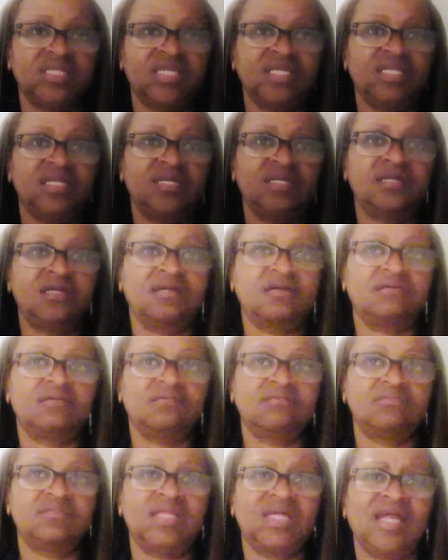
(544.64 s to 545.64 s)
in here
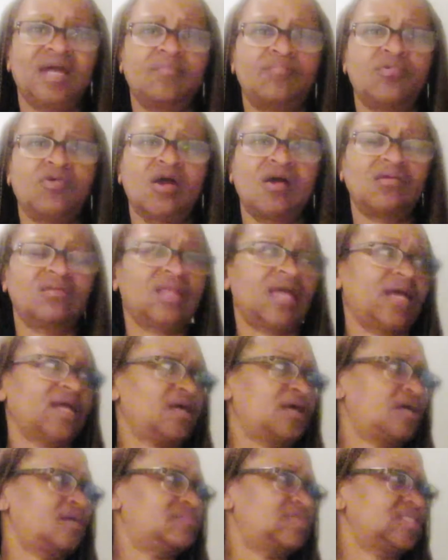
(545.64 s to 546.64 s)
that I brought, like
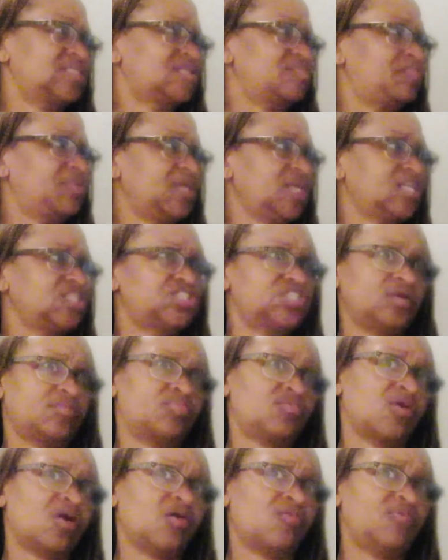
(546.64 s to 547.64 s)
this bench I
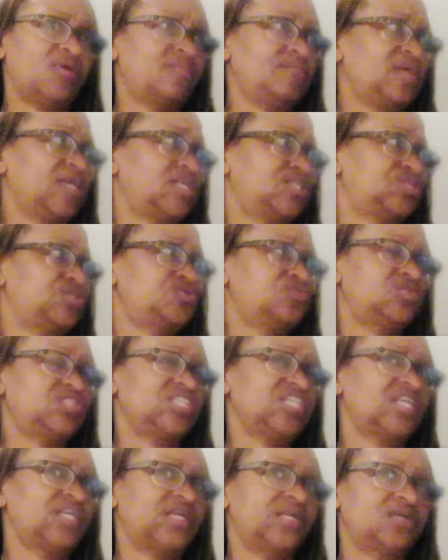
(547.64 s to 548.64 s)
brought with me and two
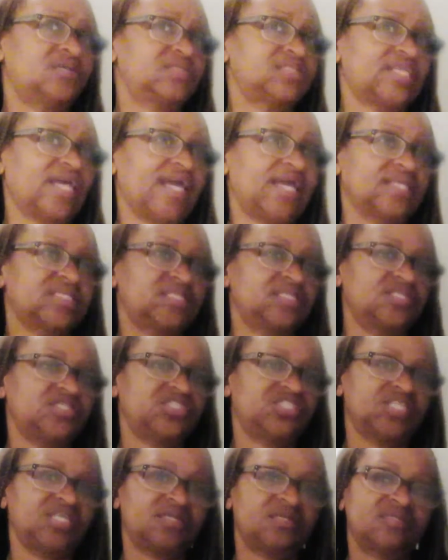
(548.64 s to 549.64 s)
chairs, accent
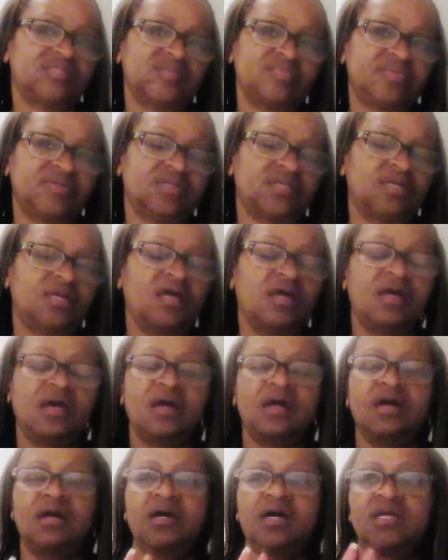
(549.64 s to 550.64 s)
chairs. But
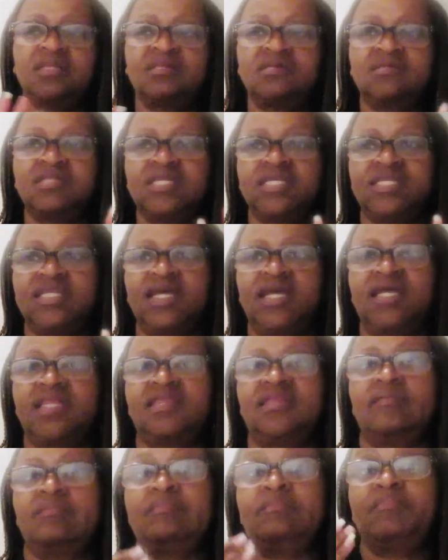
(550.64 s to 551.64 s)
other than
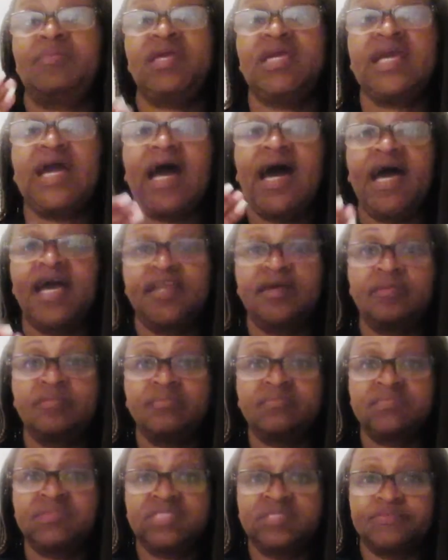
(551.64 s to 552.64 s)
that, the big
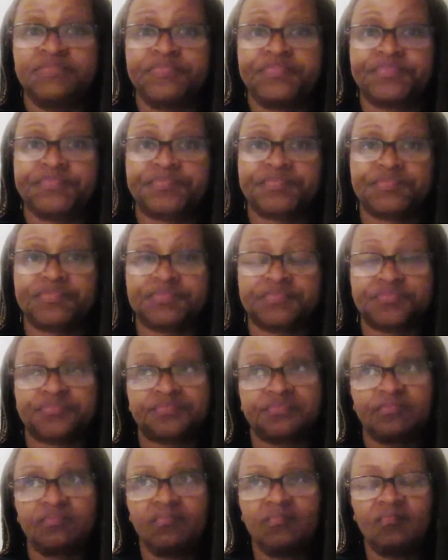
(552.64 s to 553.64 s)
items
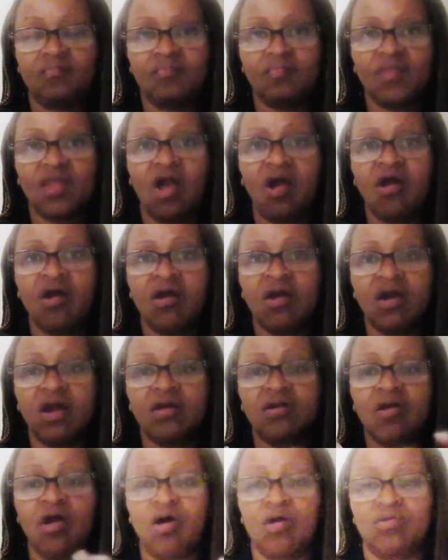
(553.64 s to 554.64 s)

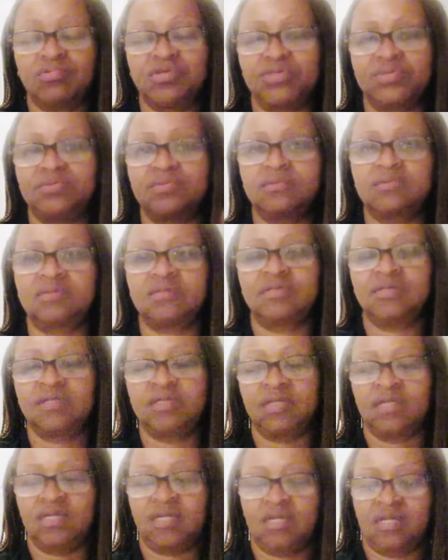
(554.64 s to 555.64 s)
are all new.
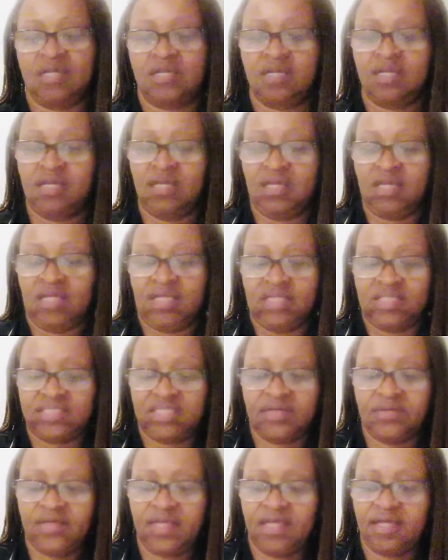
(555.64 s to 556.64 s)

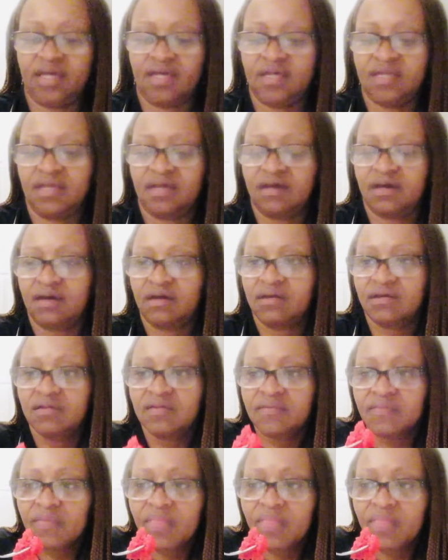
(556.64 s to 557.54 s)
So yeah, y'all.